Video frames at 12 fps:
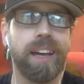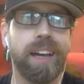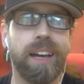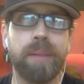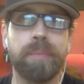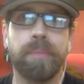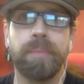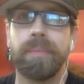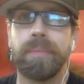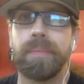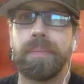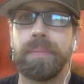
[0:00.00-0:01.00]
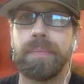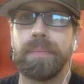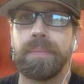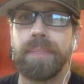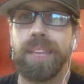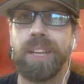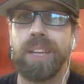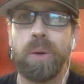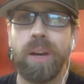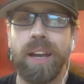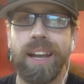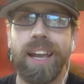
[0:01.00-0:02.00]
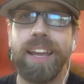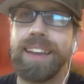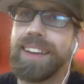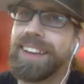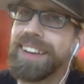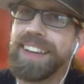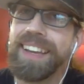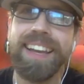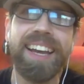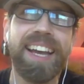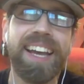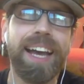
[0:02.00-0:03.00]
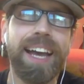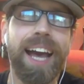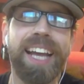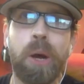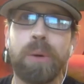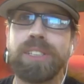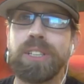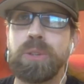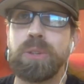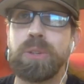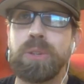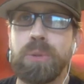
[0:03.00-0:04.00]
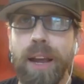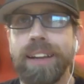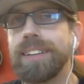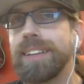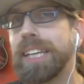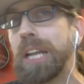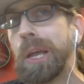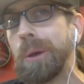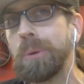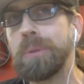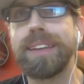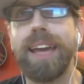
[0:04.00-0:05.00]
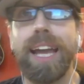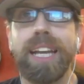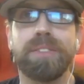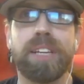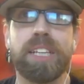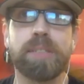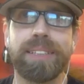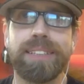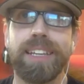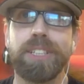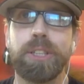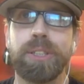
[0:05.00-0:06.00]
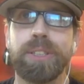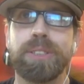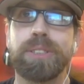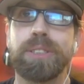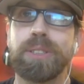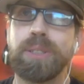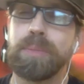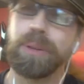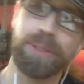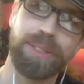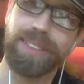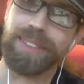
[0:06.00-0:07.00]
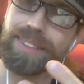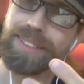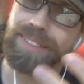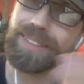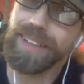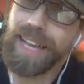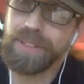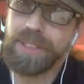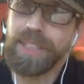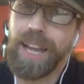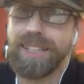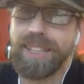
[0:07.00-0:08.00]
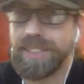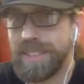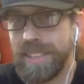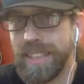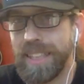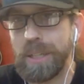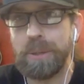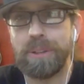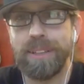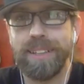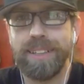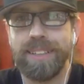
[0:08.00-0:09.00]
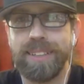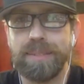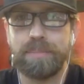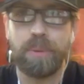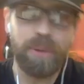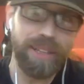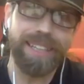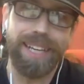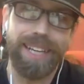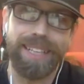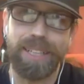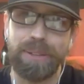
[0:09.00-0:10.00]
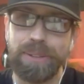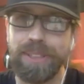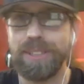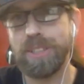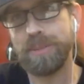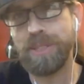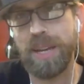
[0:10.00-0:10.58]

Um, you know, and I. I know as a trainer, you know, the kind of expectation is you're supposed to have an Aussie or a yeah. Collie or a German